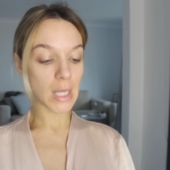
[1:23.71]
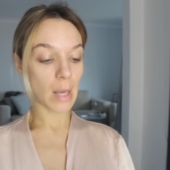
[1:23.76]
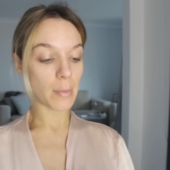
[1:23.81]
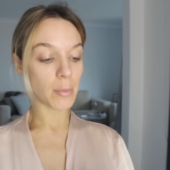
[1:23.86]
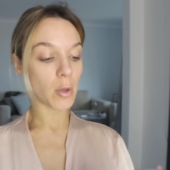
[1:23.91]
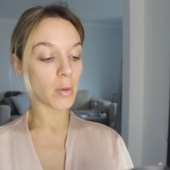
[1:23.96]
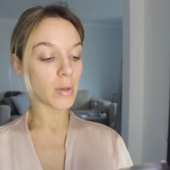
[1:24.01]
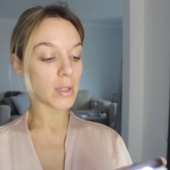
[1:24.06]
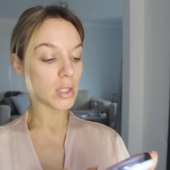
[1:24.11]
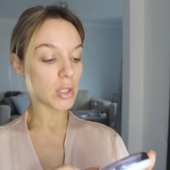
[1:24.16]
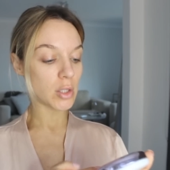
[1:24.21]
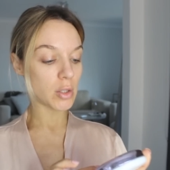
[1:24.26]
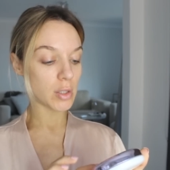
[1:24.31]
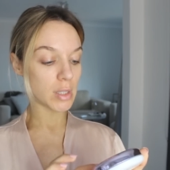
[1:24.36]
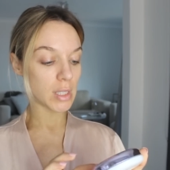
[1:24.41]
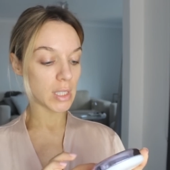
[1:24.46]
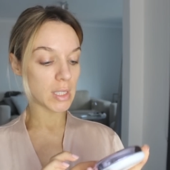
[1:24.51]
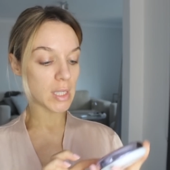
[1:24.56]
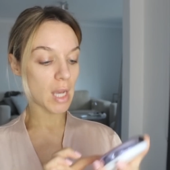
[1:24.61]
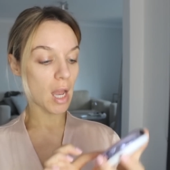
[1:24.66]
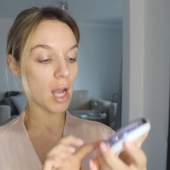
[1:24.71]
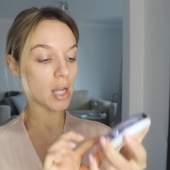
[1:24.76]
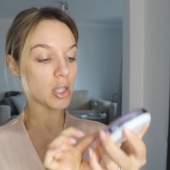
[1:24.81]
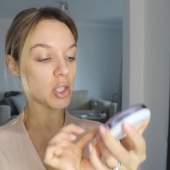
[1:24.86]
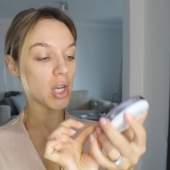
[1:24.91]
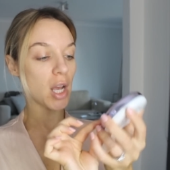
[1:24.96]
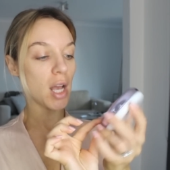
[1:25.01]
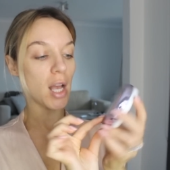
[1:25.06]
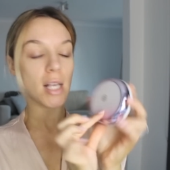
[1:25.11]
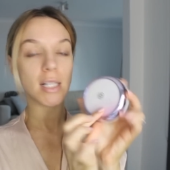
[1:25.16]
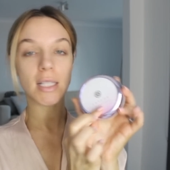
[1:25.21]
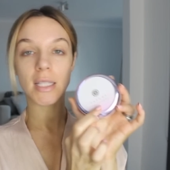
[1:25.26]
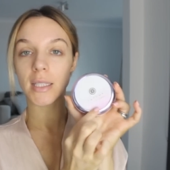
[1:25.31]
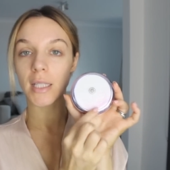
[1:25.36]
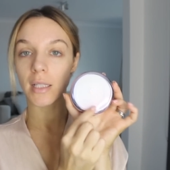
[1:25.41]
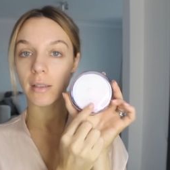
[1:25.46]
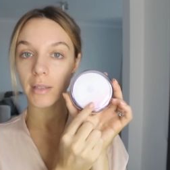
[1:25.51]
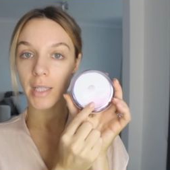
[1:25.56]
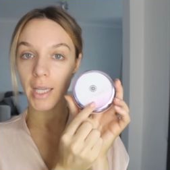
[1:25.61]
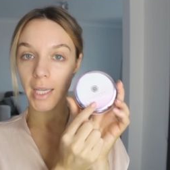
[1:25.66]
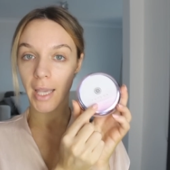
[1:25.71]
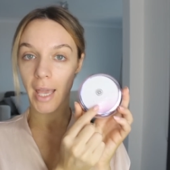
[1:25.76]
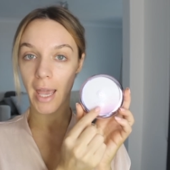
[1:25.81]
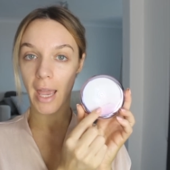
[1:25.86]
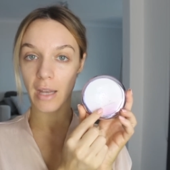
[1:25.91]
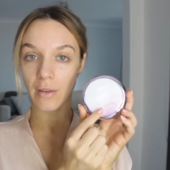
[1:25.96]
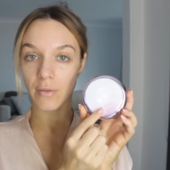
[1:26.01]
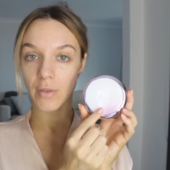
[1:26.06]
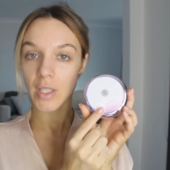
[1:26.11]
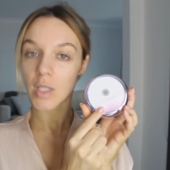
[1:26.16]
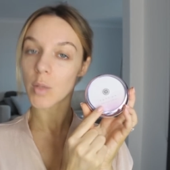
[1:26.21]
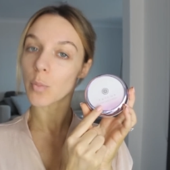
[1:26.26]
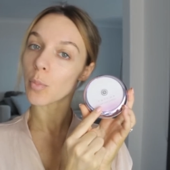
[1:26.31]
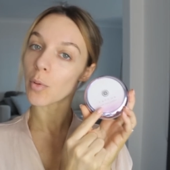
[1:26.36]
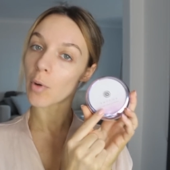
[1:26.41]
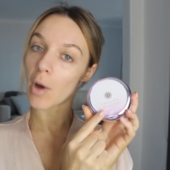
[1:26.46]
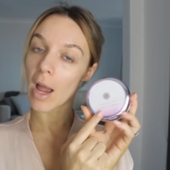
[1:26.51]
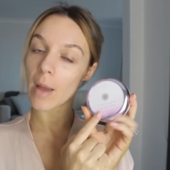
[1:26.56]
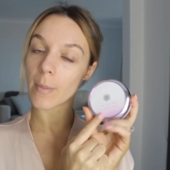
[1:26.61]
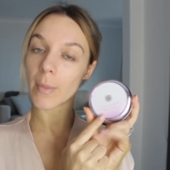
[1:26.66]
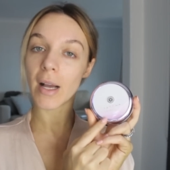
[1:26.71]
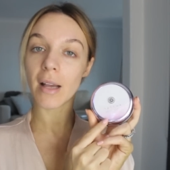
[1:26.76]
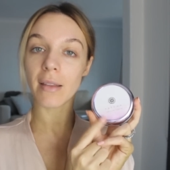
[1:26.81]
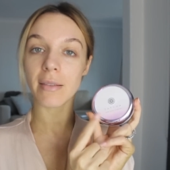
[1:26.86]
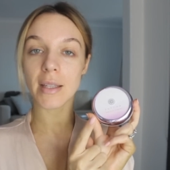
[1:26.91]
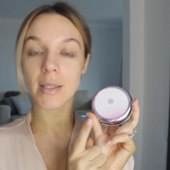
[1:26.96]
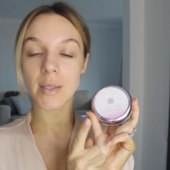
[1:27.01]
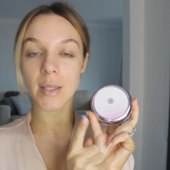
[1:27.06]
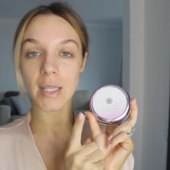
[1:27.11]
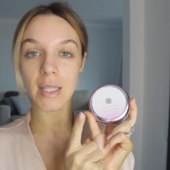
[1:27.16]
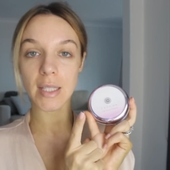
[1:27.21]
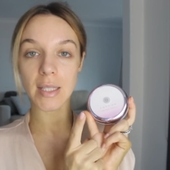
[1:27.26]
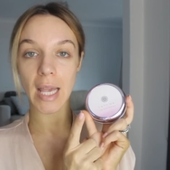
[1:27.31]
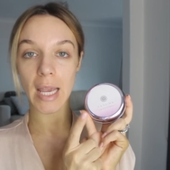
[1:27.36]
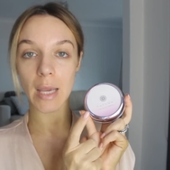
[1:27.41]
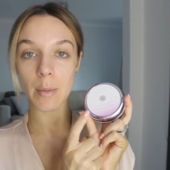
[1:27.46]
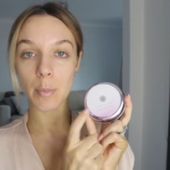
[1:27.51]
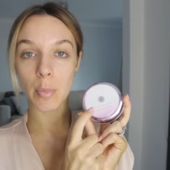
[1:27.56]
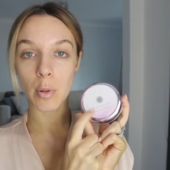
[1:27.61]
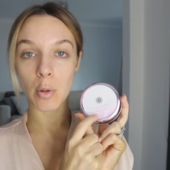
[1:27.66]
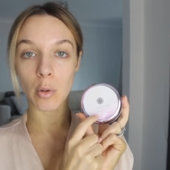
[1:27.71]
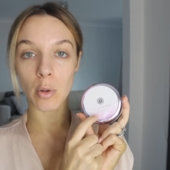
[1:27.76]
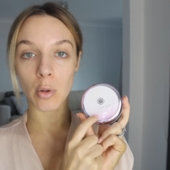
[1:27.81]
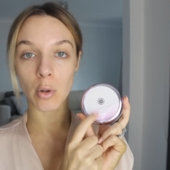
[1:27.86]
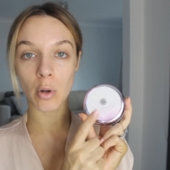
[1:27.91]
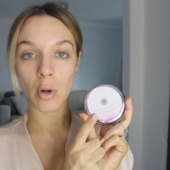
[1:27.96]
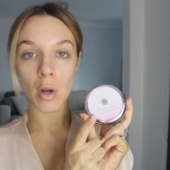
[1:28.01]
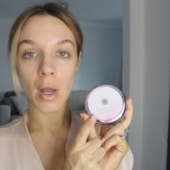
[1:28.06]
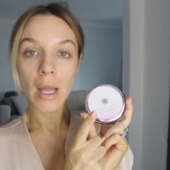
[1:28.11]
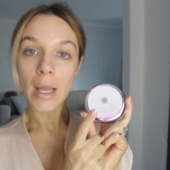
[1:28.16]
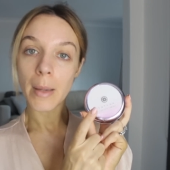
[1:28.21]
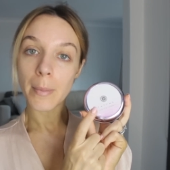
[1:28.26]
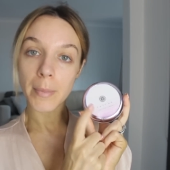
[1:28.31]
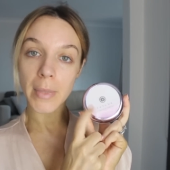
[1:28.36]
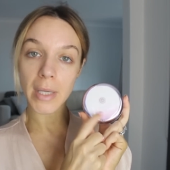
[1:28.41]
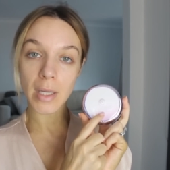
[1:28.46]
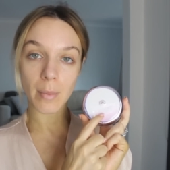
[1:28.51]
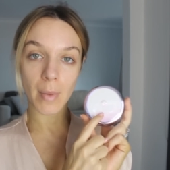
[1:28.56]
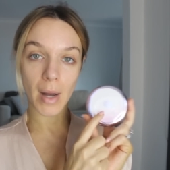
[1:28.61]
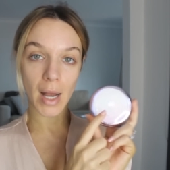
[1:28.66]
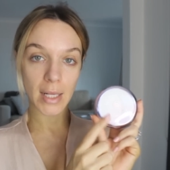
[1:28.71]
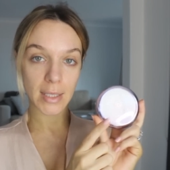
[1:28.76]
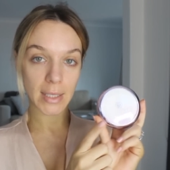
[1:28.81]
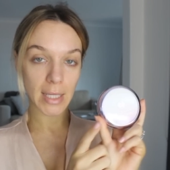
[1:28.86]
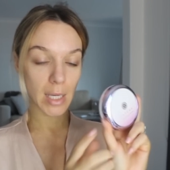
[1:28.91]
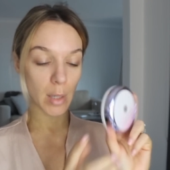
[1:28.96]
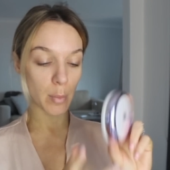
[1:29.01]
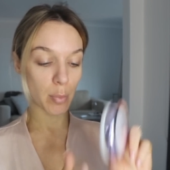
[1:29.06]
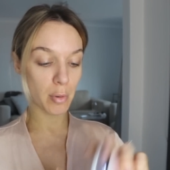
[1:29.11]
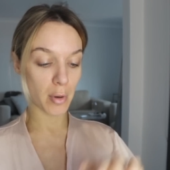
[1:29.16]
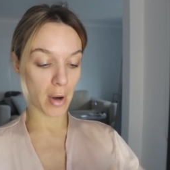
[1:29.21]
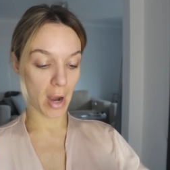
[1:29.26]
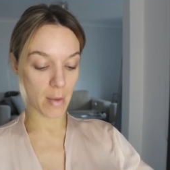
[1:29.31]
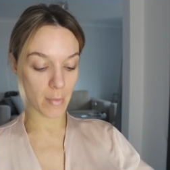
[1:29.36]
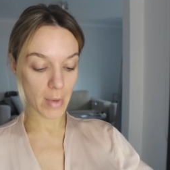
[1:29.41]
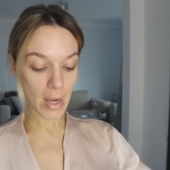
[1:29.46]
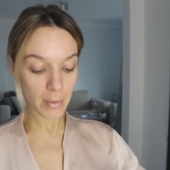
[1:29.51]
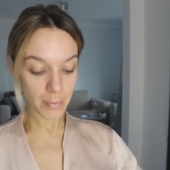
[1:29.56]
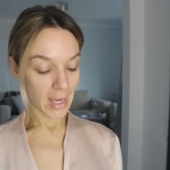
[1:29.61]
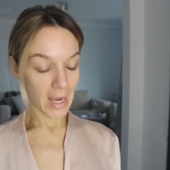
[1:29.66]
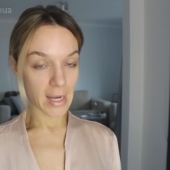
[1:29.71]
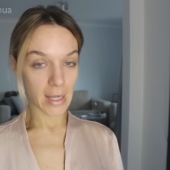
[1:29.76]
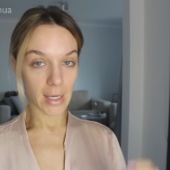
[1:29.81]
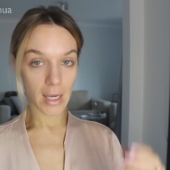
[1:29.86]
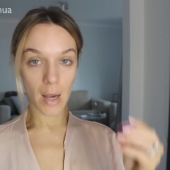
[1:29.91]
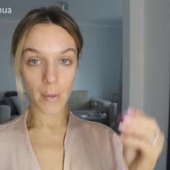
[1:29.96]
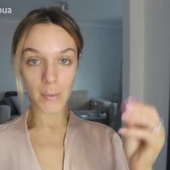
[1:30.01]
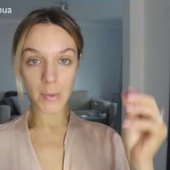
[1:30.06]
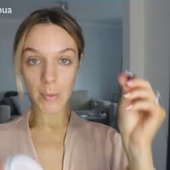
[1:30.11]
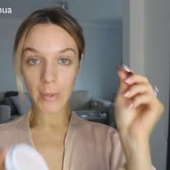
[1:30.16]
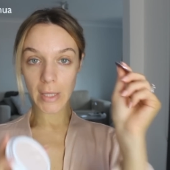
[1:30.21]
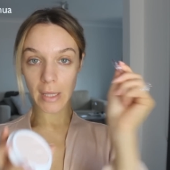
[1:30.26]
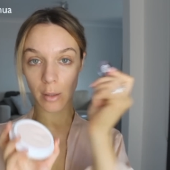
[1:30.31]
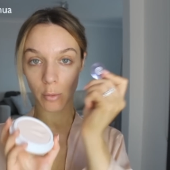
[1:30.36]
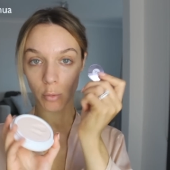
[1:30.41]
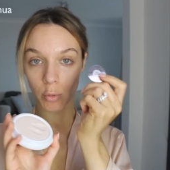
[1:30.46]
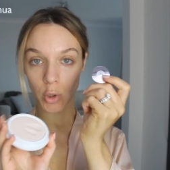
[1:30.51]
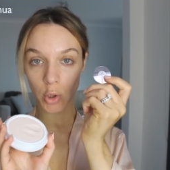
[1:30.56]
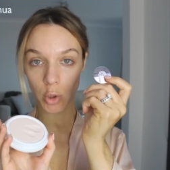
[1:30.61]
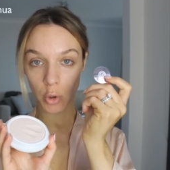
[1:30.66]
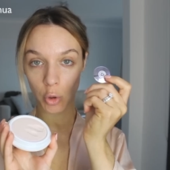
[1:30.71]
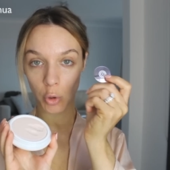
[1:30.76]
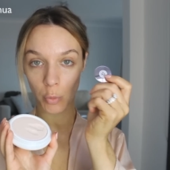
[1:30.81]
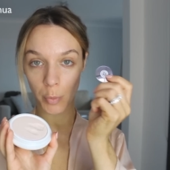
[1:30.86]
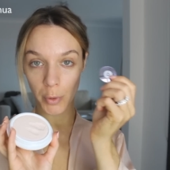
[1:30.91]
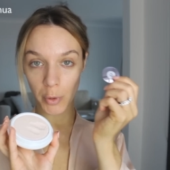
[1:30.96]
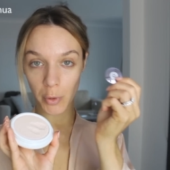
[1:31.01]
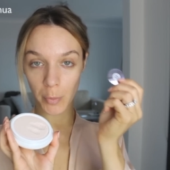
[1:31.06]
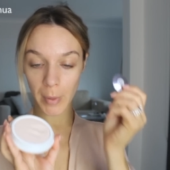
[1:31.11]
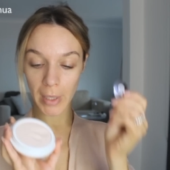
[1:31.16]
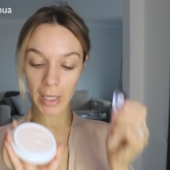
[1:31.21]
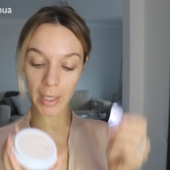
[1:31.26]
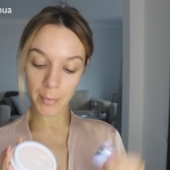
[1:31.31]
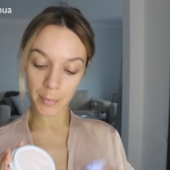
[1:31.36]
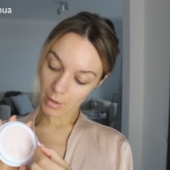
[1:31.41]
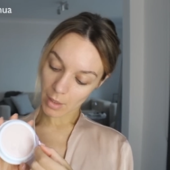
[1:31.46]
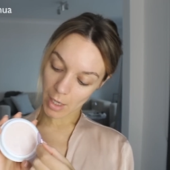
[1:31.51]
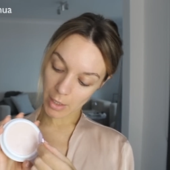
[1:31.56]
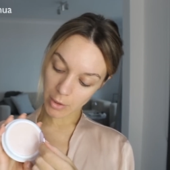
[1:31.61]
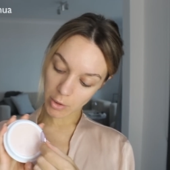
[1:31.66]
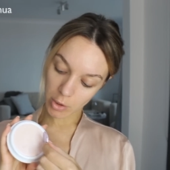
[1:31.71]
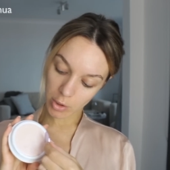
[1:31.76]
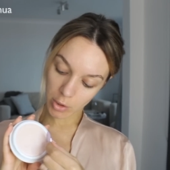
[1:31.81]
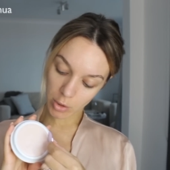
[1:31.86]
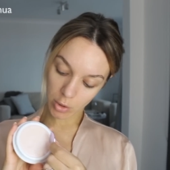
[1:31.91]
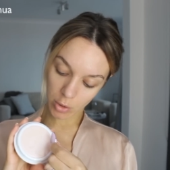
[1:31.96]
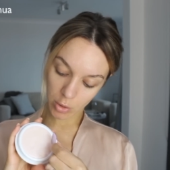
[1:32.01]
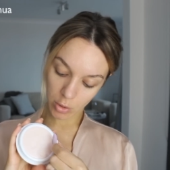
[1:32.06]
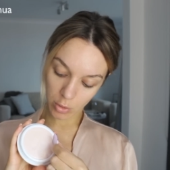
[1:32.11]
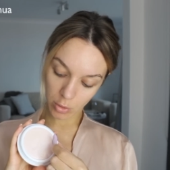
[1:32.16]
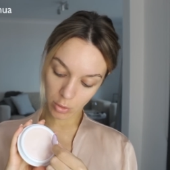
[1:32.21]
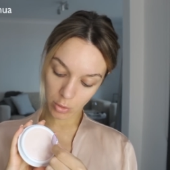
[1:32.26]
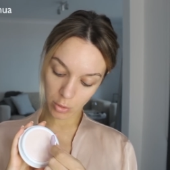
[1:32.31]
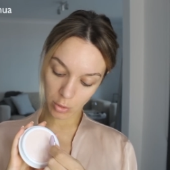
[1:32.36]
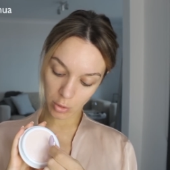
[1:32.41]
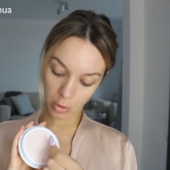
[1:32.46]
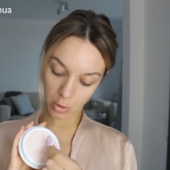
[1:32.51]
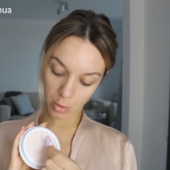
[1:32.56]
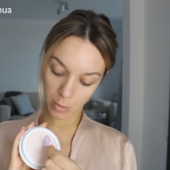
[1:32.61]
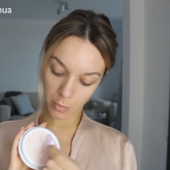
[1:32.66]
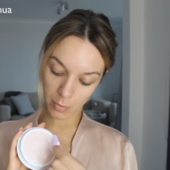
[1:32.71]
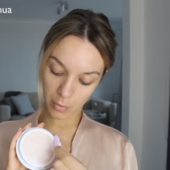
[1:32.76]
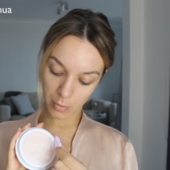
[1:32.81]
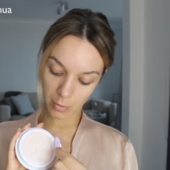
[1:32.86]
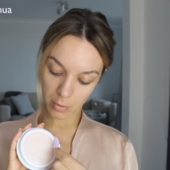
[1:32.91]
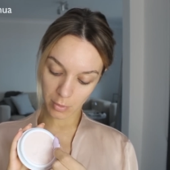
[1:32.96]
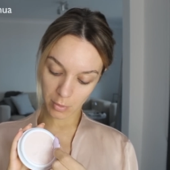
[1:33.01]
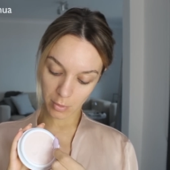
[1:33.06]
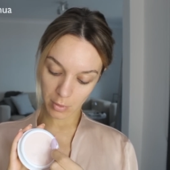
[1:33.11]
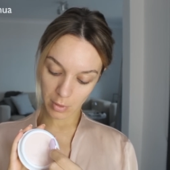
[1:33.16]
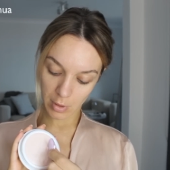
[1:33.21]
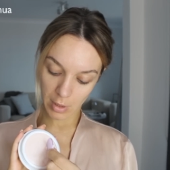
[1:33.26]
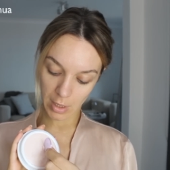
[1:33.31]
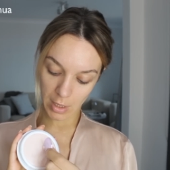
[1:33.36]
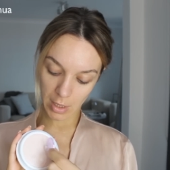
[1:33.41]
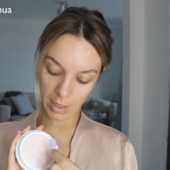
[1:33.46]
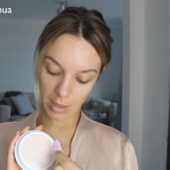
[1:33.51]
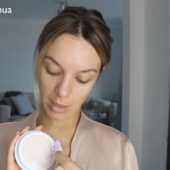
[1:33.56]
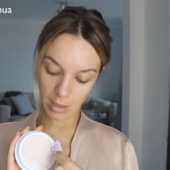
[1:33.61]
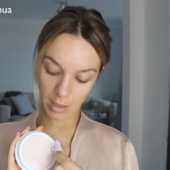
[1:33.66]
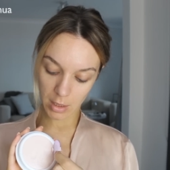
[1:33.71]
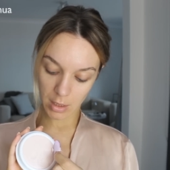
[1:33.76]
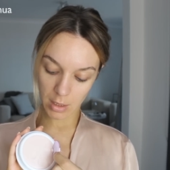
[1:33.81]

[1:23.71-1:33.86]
I'm going to use the TATCHA Silk Canvas Primer. This is a pore minimizing primer, and it comes with a little scoopy doopy, and you just scoop it